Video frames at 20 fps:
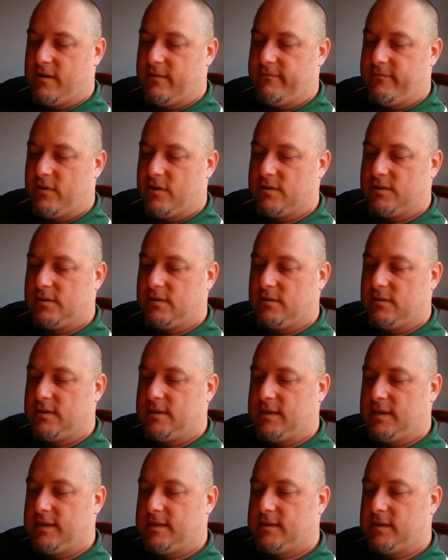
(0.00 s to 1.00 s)
versatile
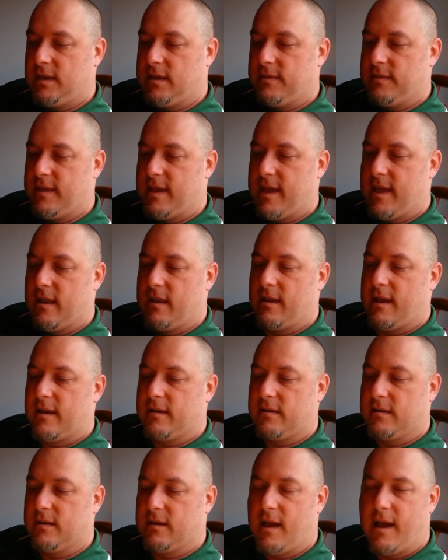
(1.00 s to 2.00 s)
disc in that I
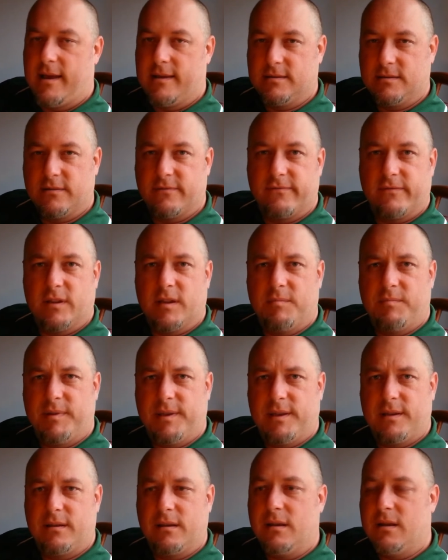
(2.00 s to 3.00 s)
can hyzer flip
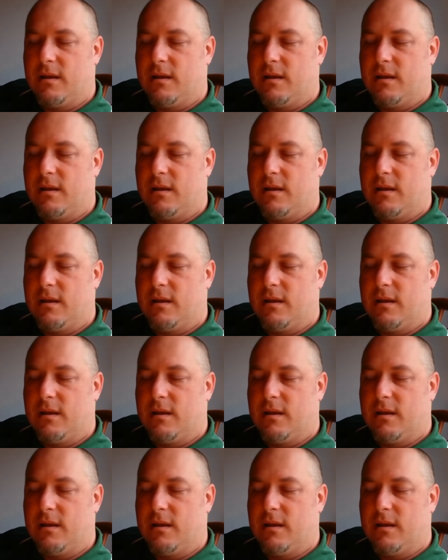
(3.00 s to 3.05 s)
it.